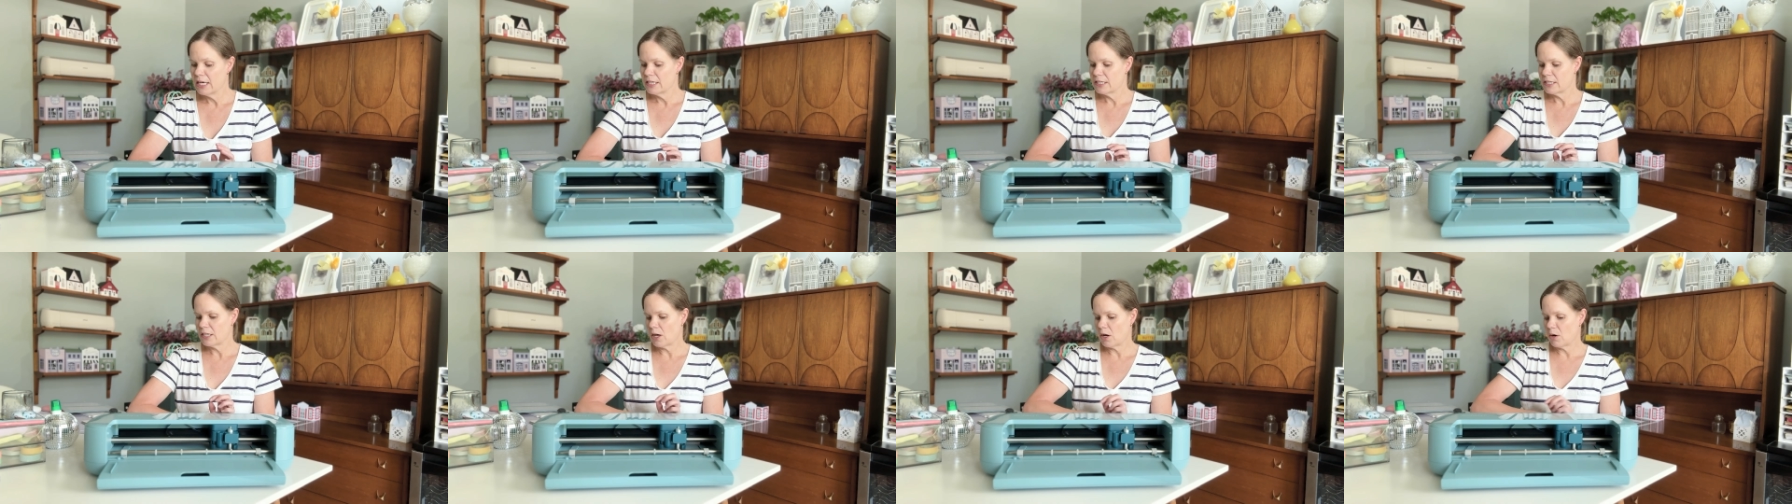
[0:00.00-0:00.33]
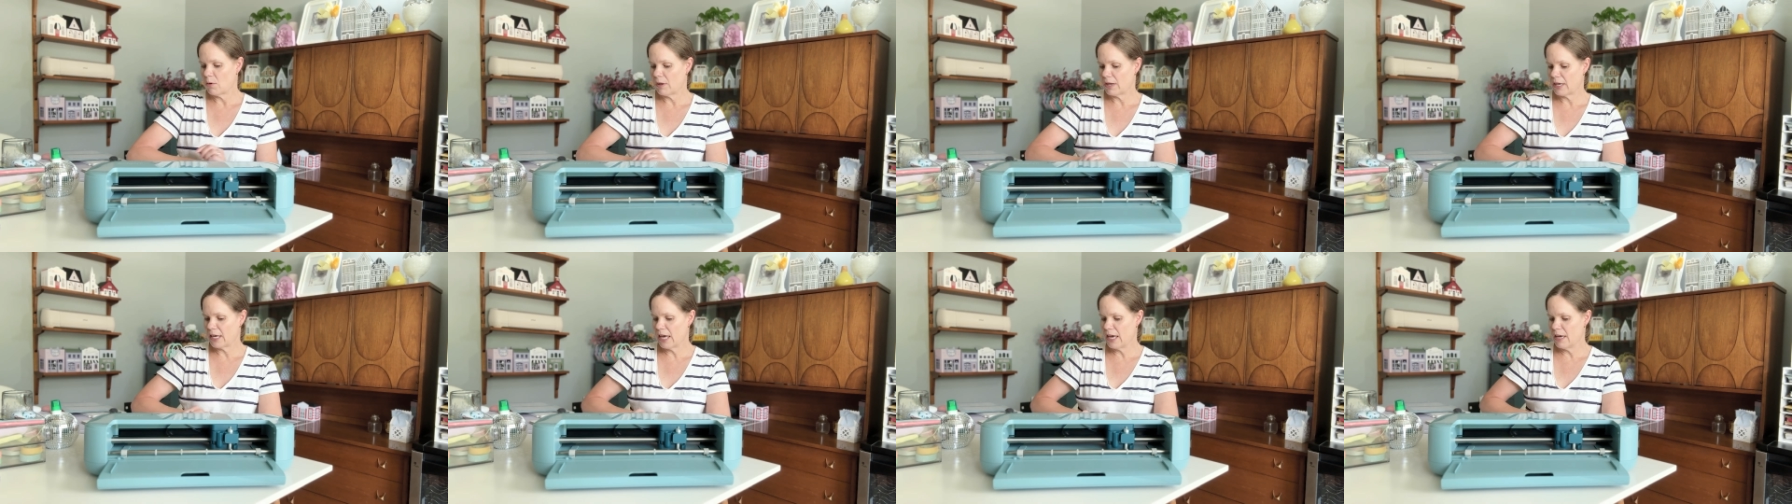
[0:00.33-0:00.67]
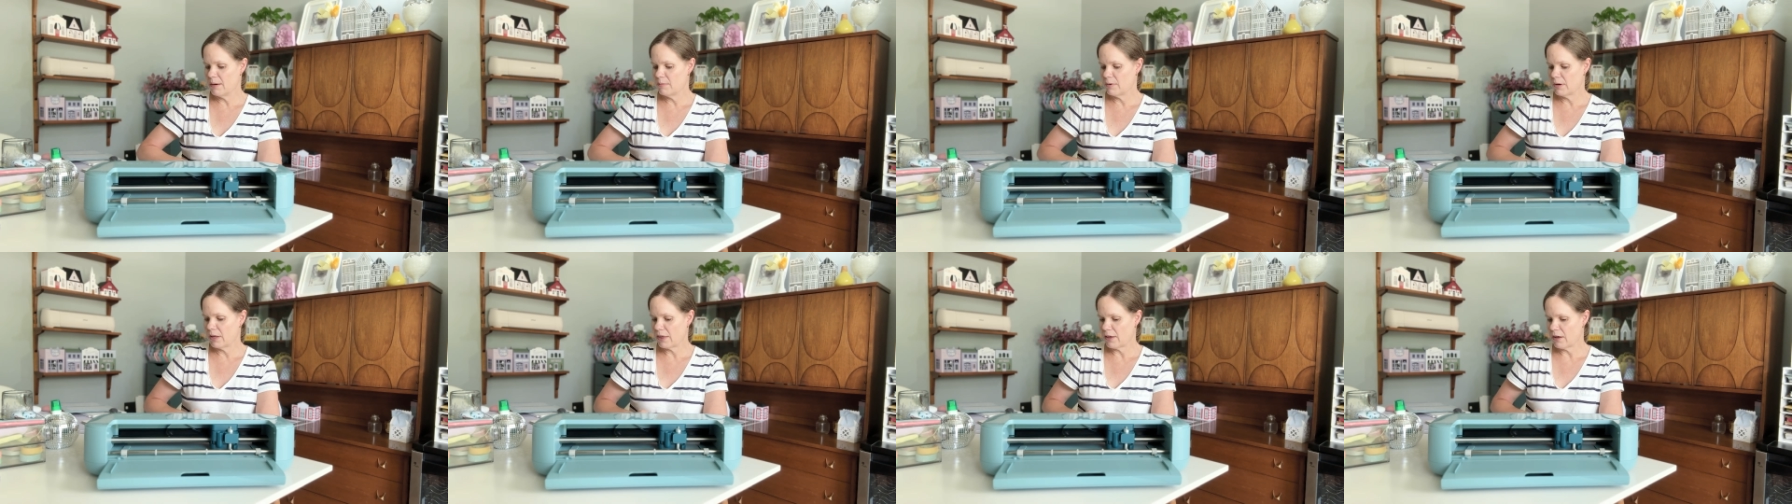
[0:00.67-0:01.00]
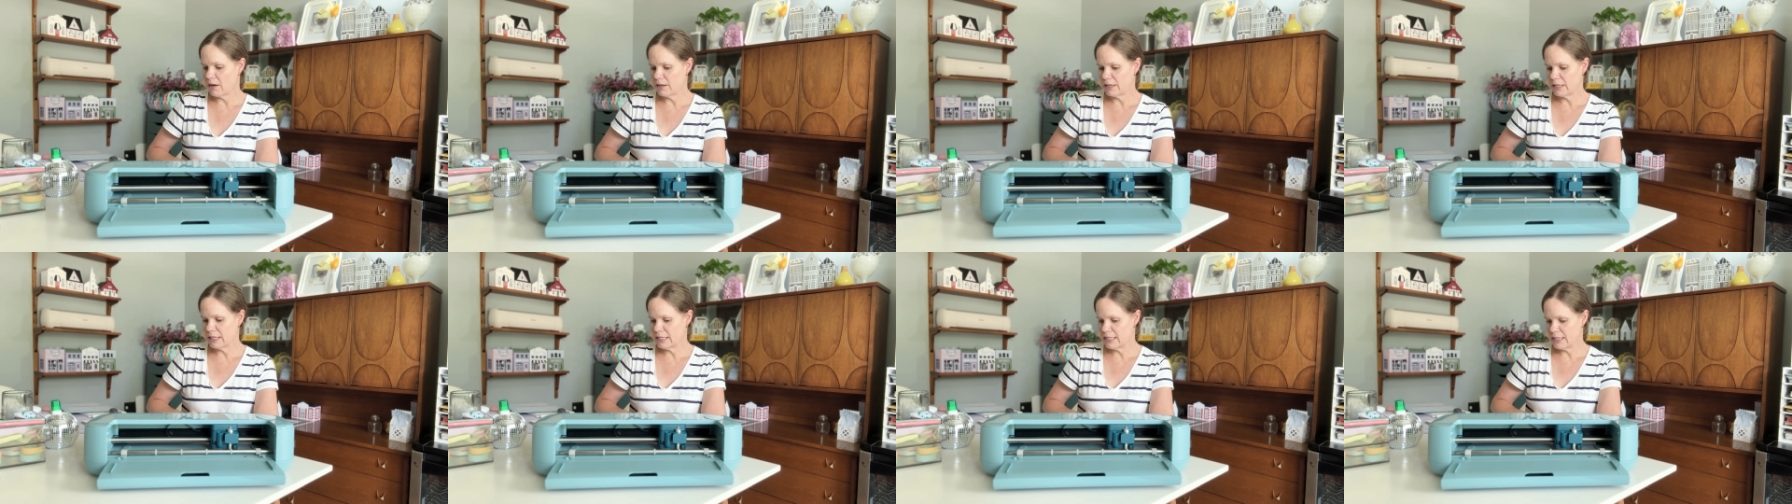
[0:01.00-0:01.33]
So it came with
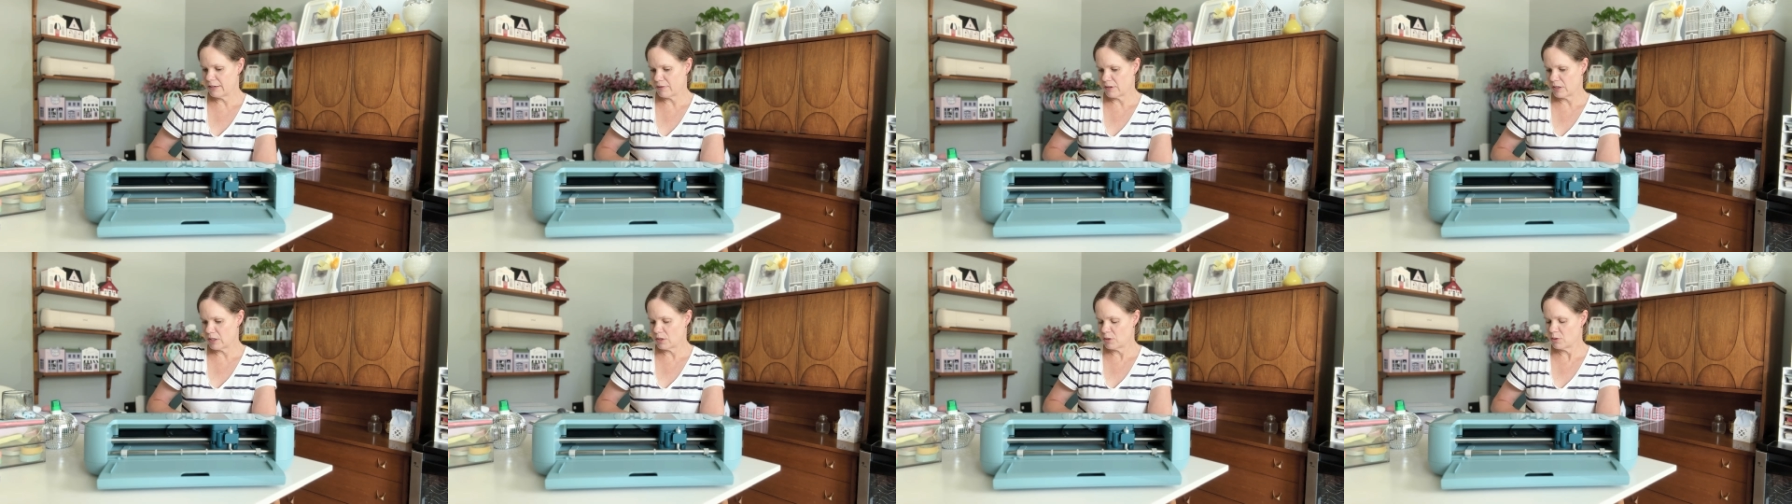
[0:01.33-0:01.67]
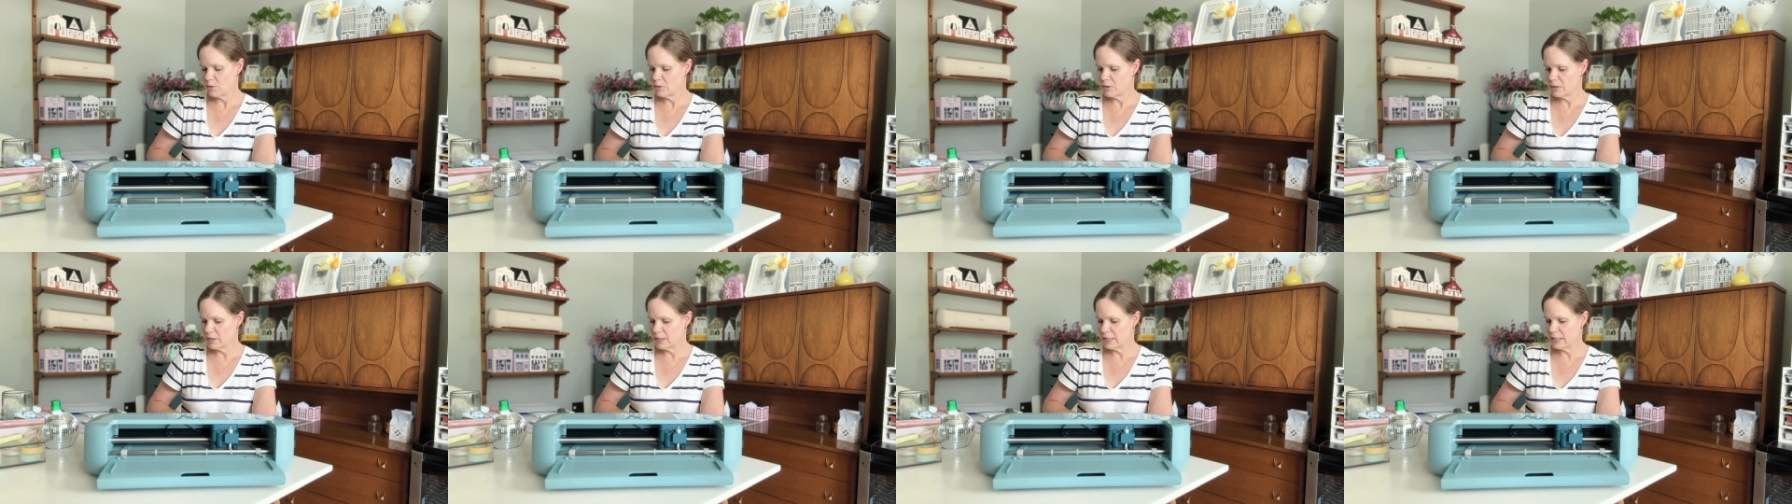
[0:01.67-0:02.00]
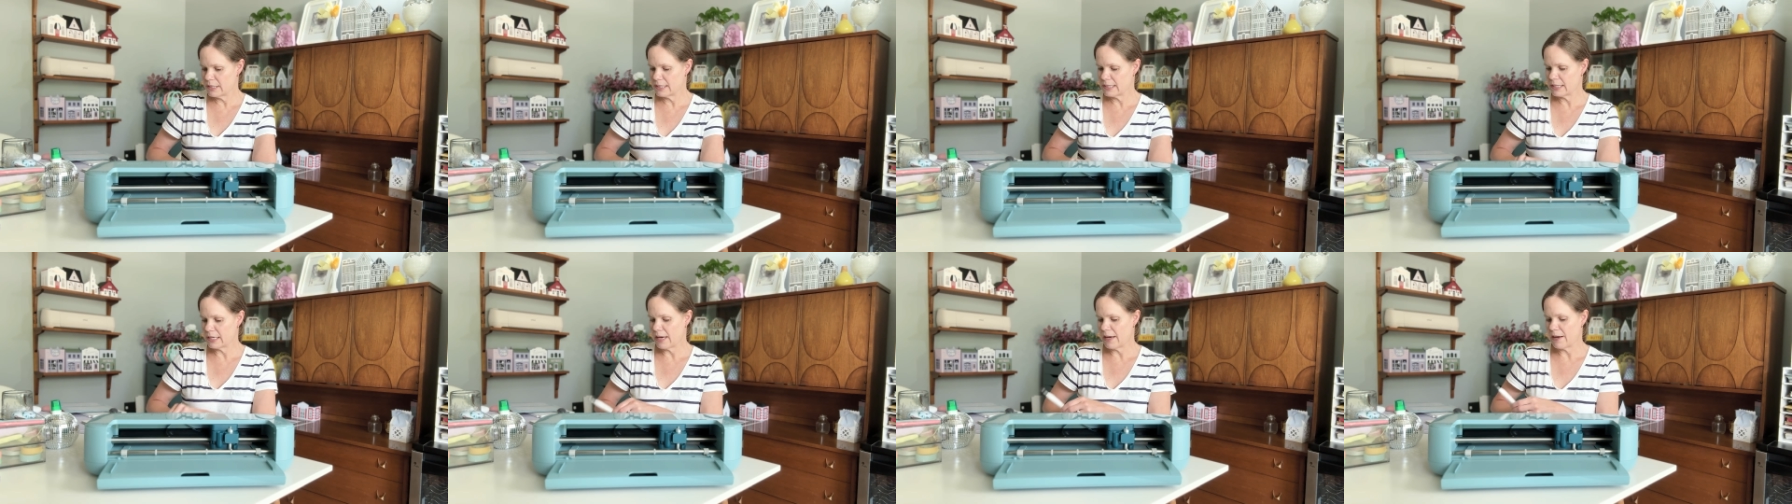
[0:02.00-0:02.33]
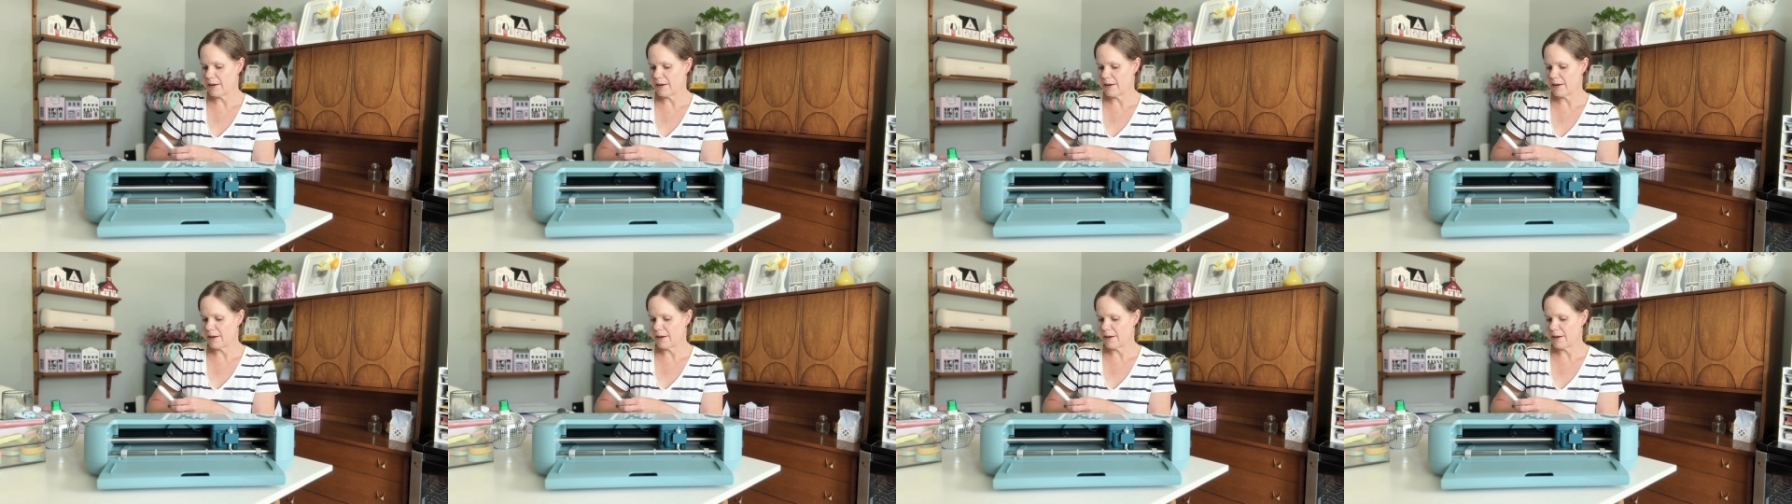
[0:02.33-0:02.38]
all these different tools.